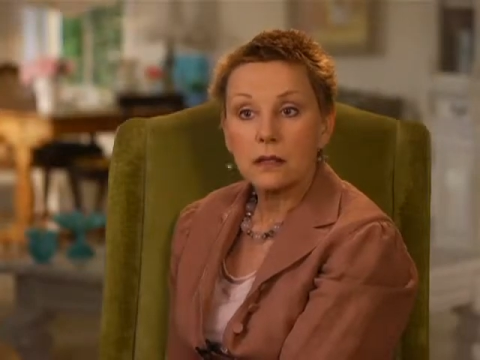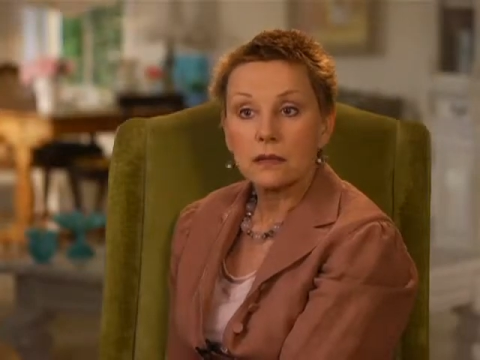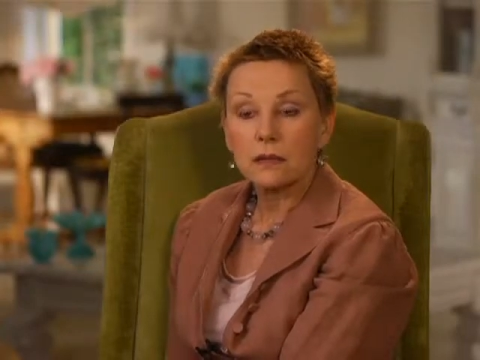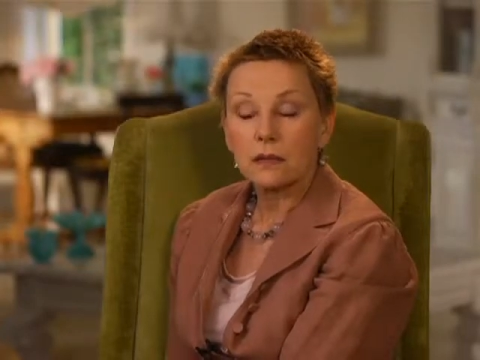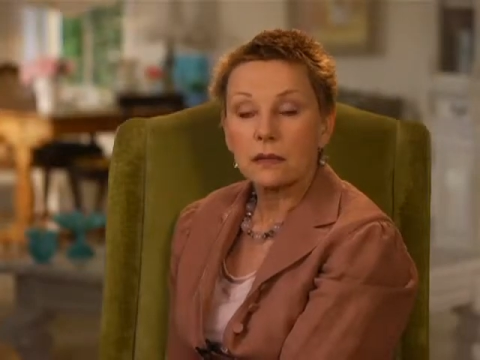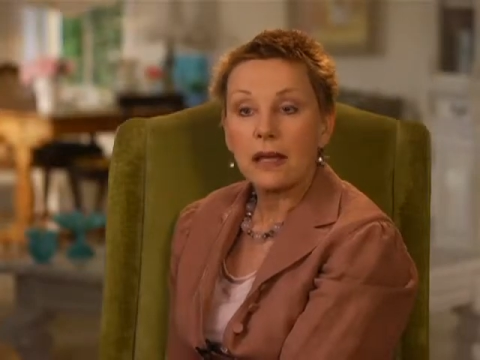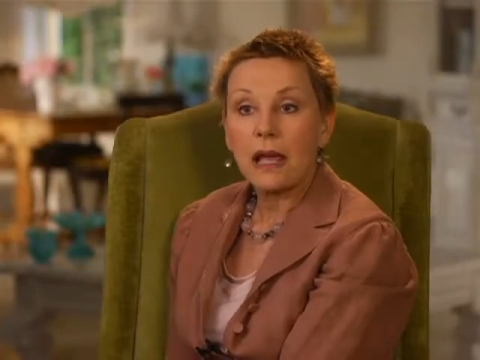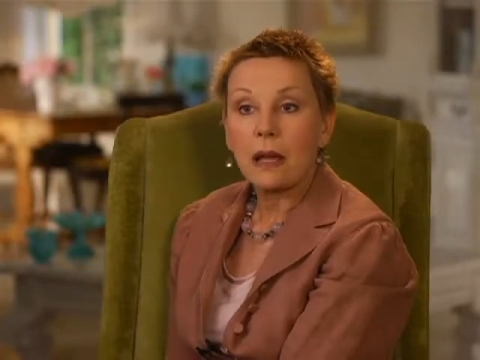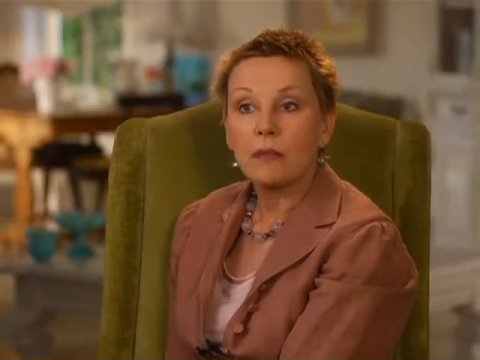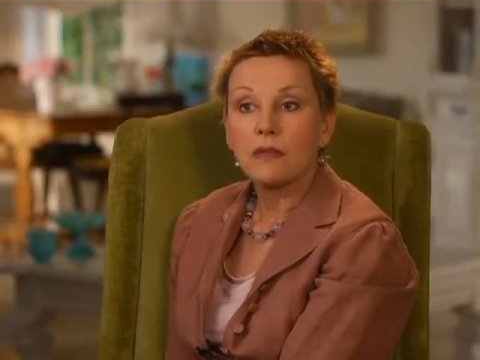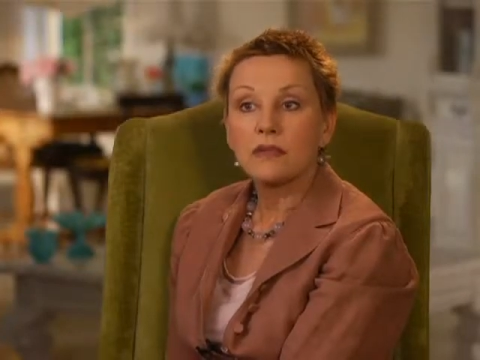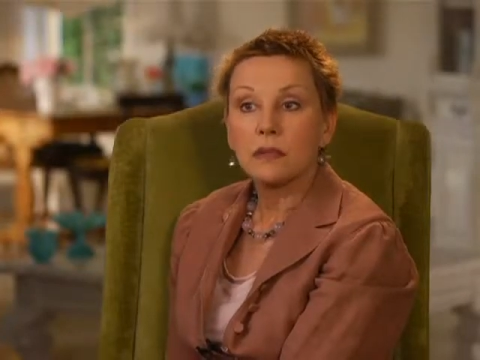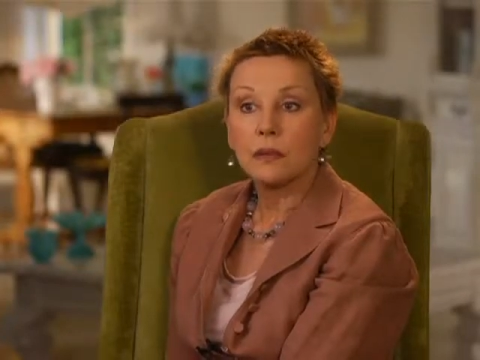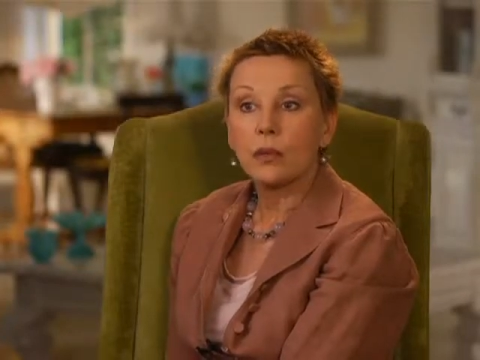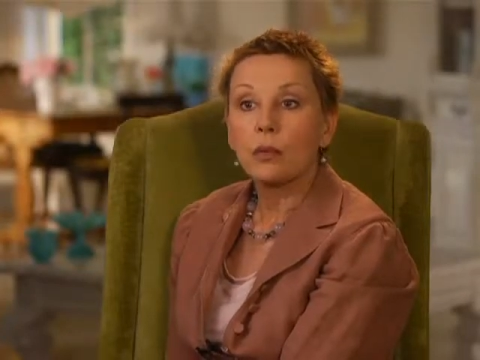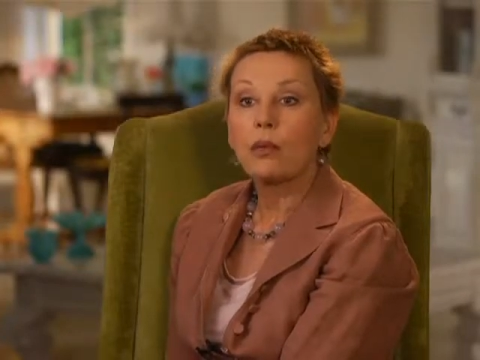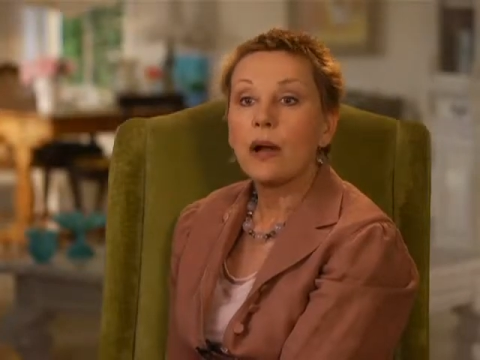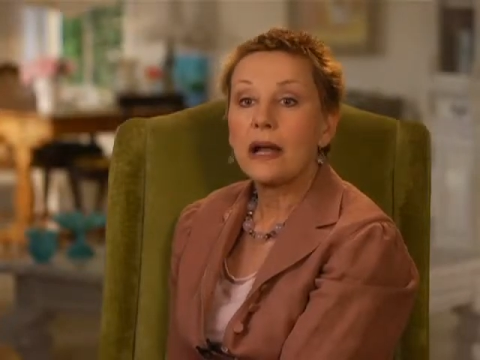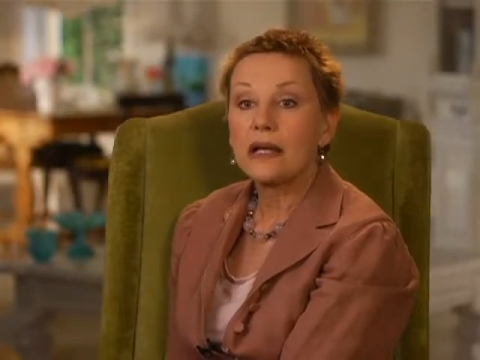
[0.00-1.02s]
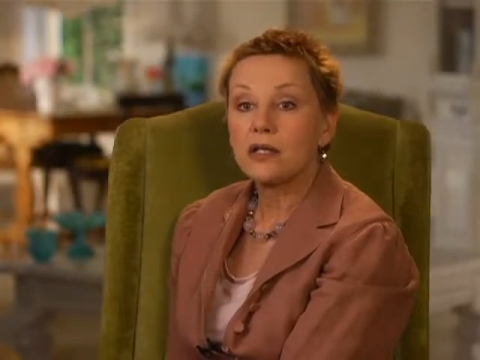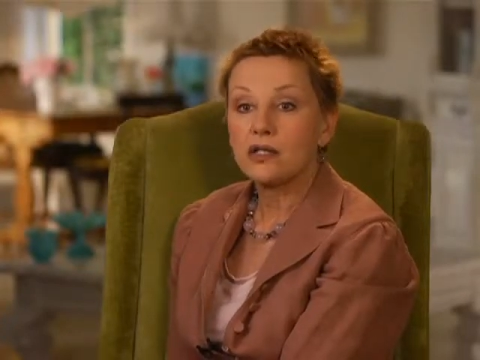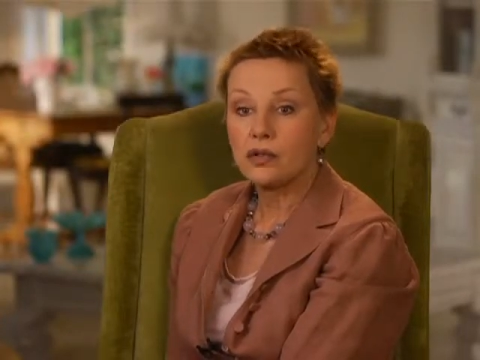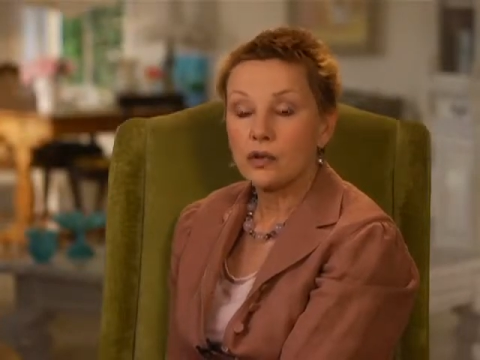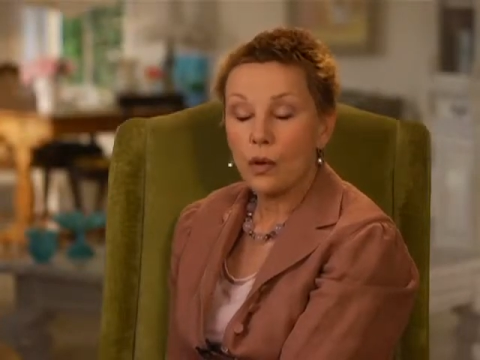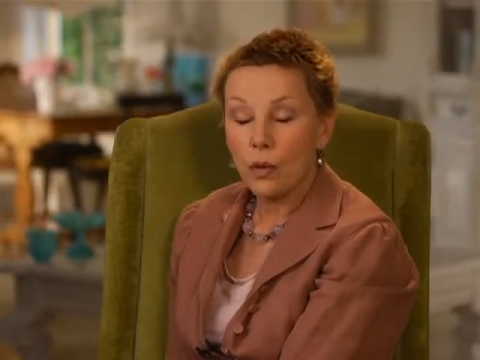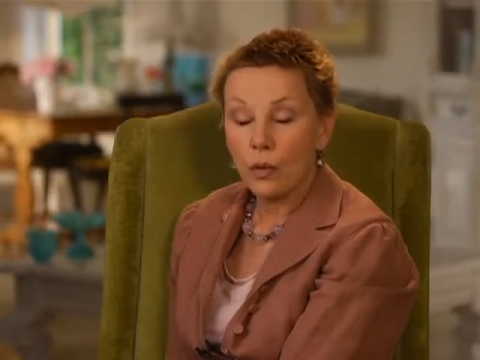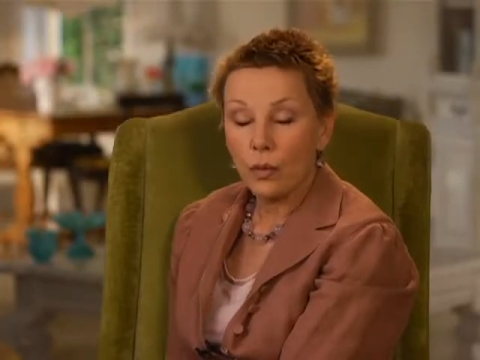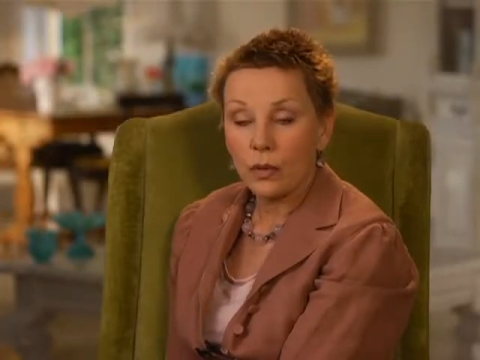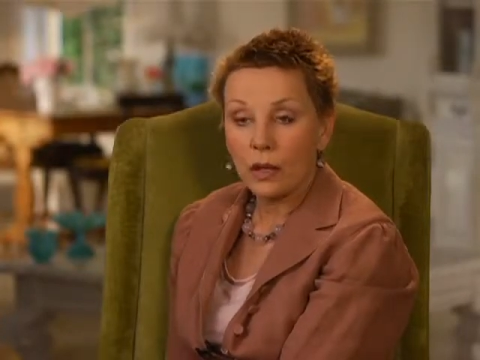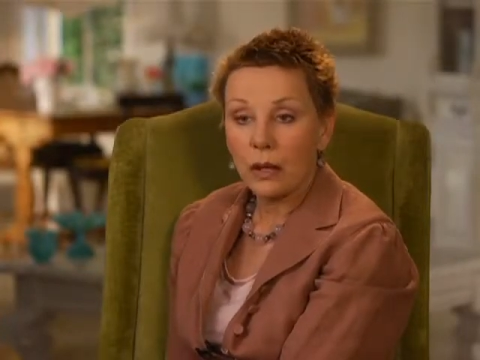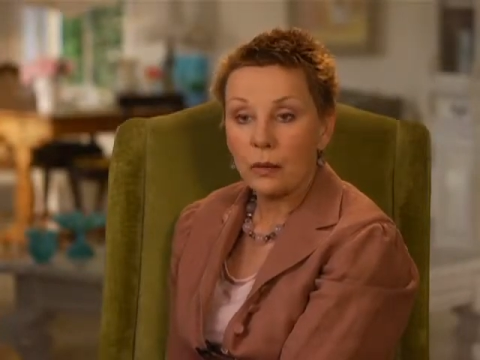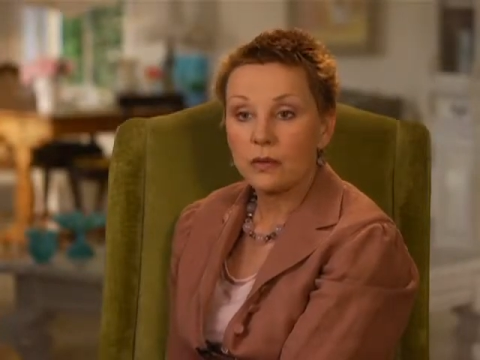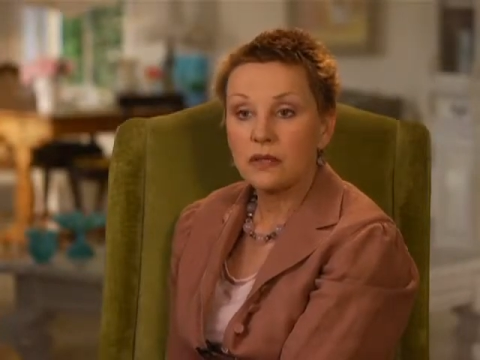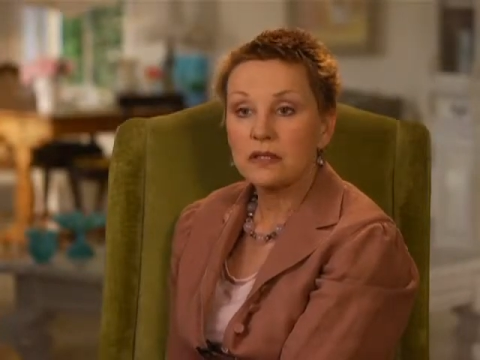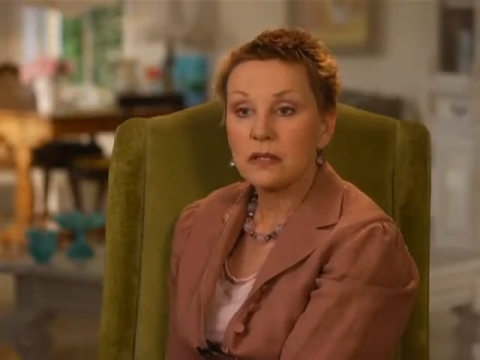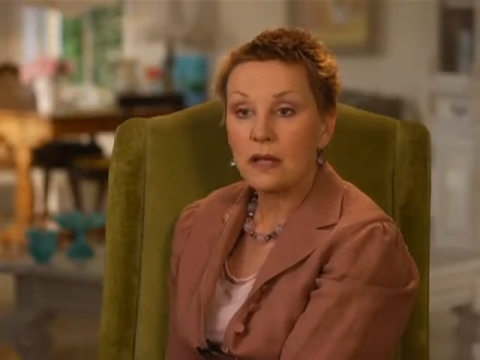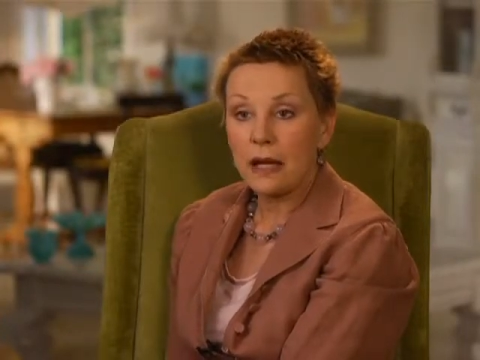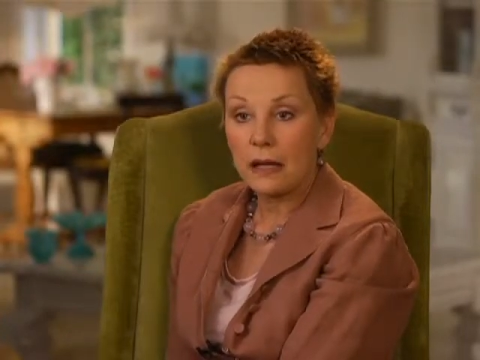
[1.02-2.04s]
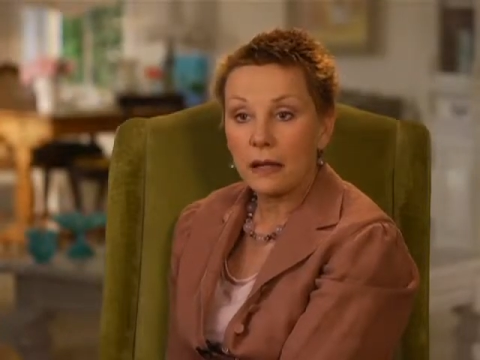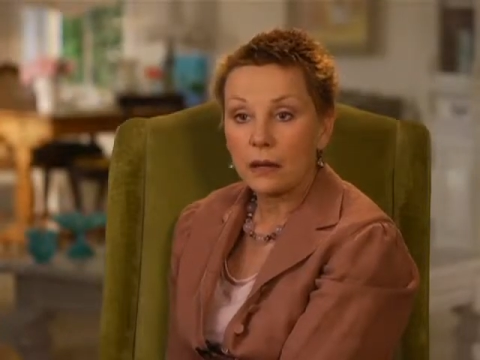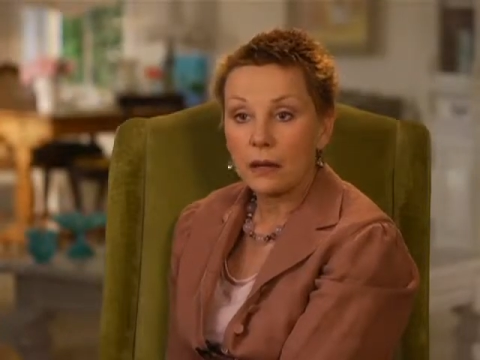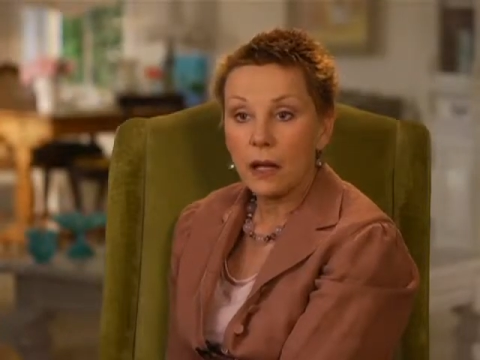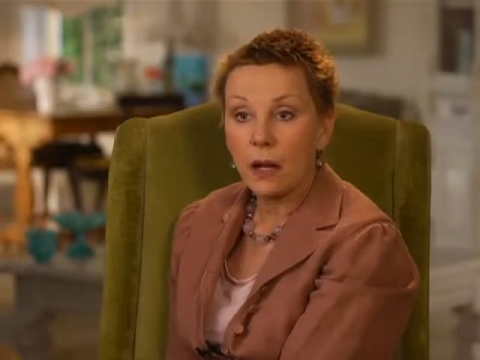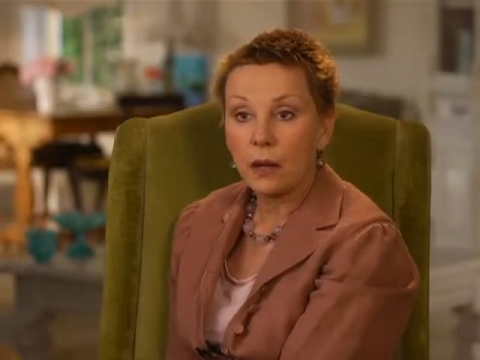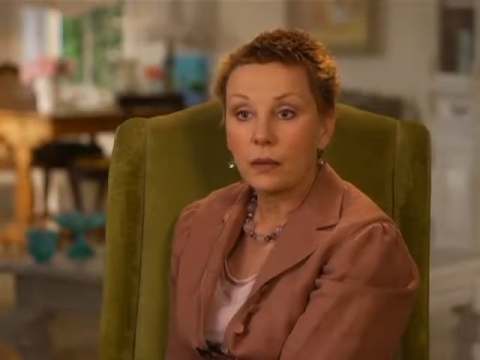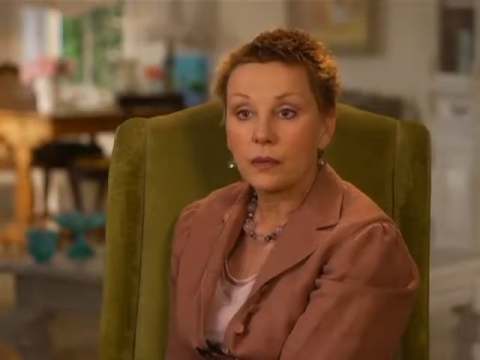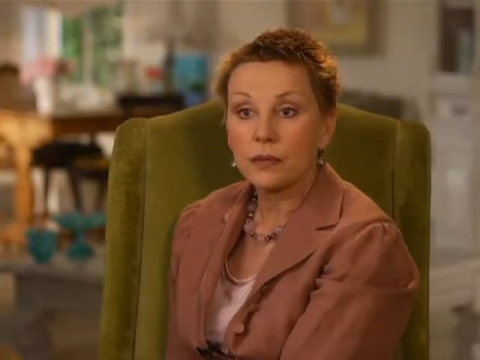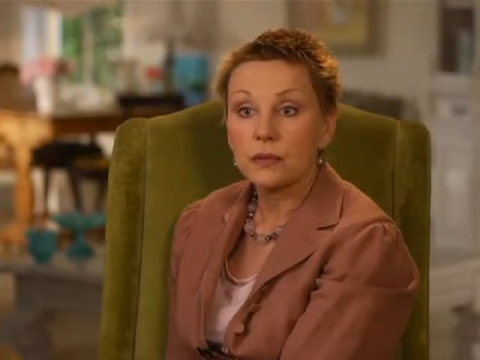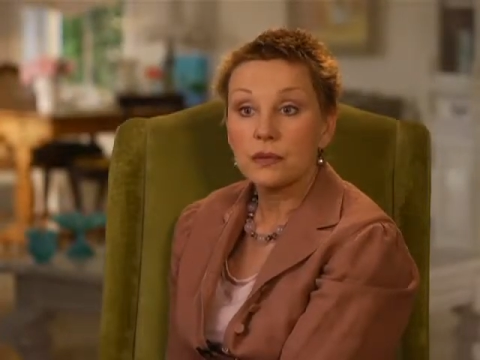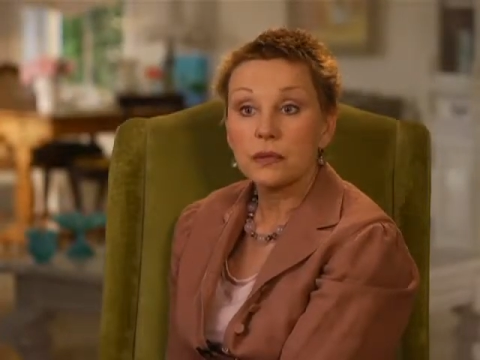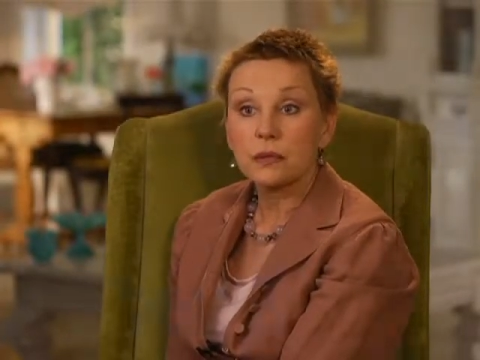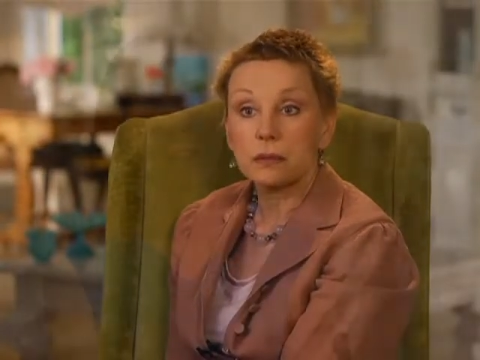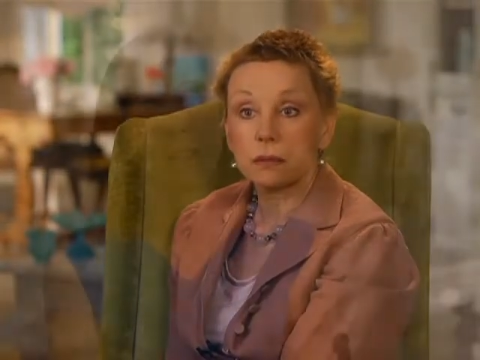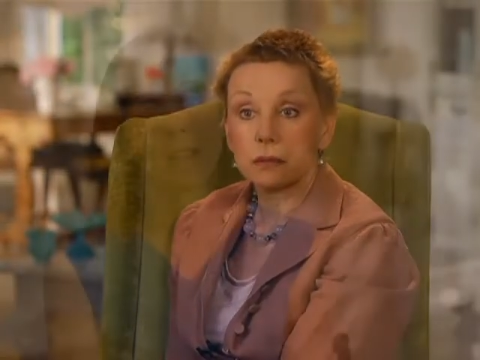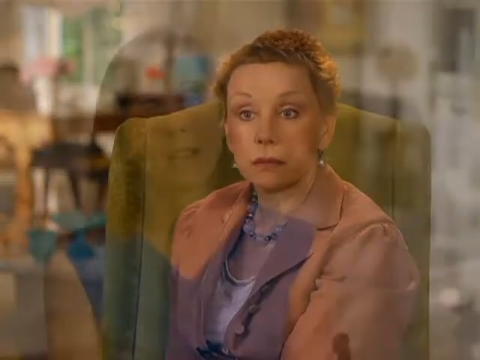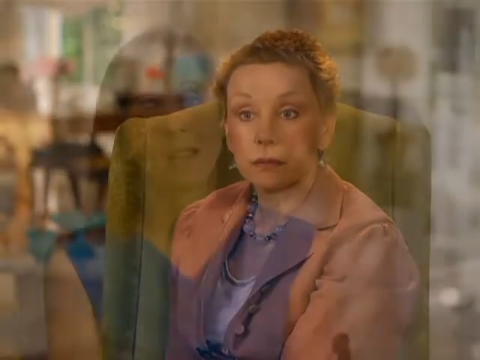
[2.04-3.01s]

So it came as a great shock when I was diagnosed.